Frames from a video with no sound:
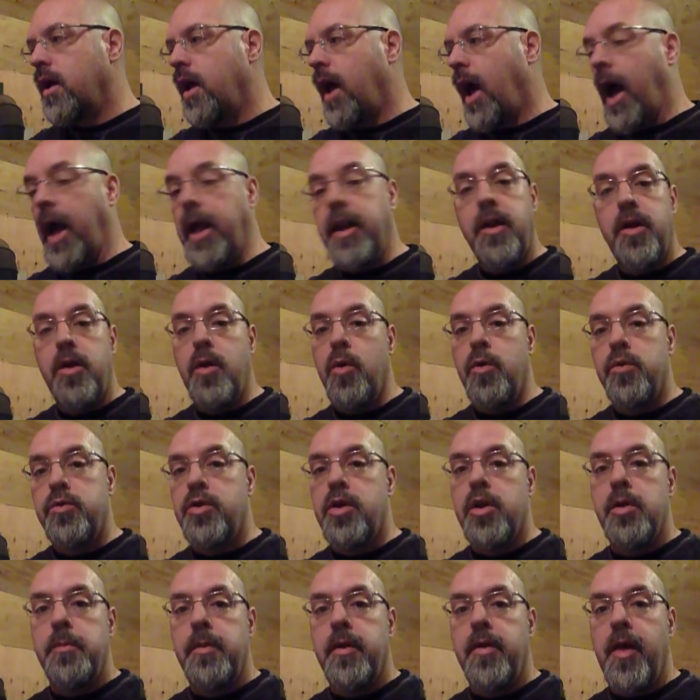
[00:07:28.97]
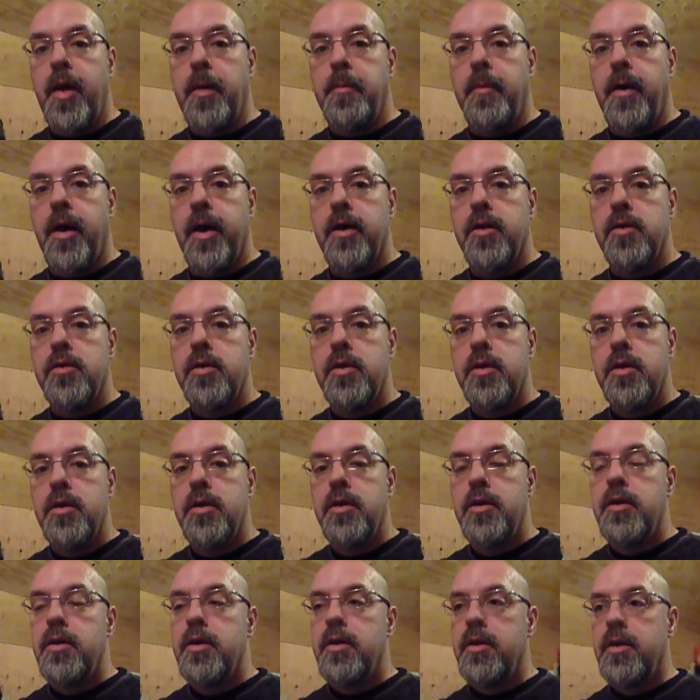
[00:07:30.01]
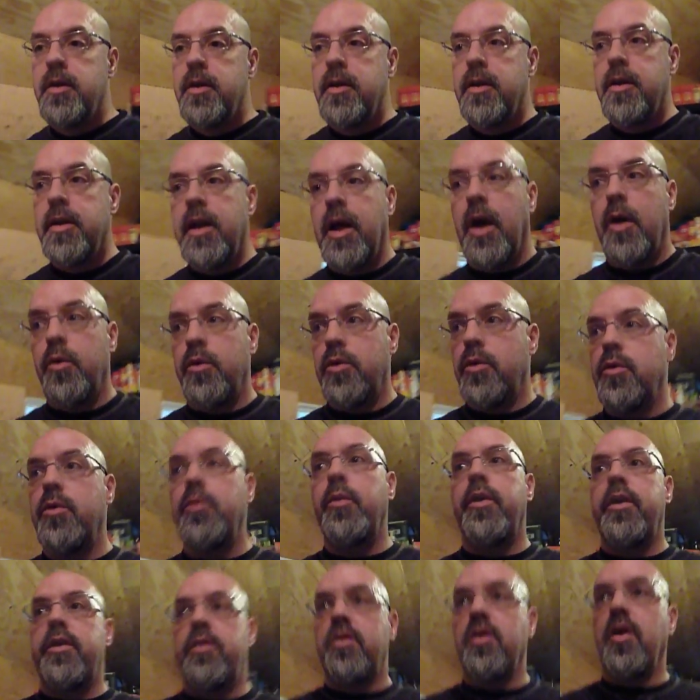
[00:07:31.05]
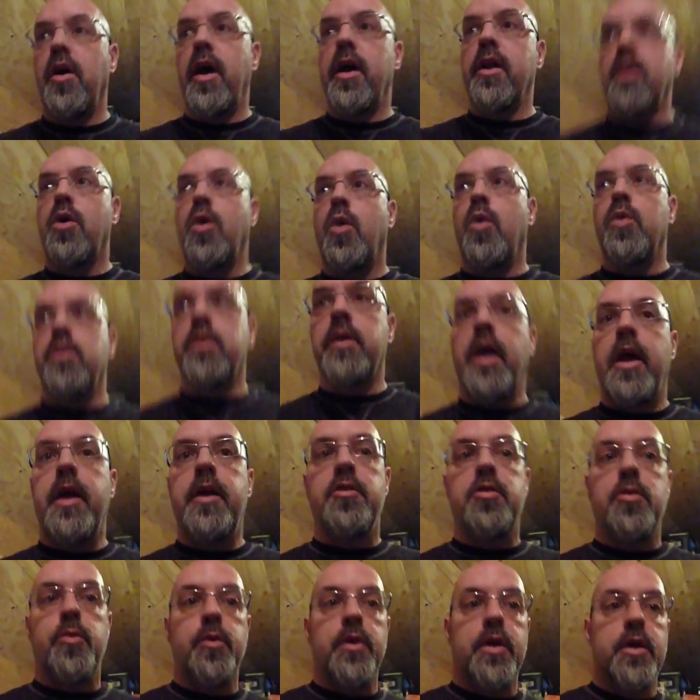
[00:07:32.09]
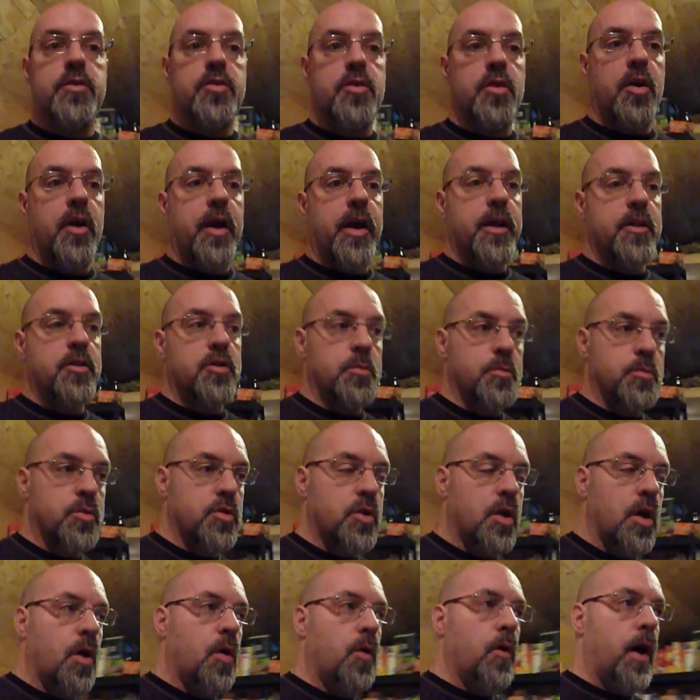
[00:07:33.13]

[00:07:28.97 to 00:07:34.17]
I didn't know it was going to be that mild. Now we still had cold days and we still had some snow.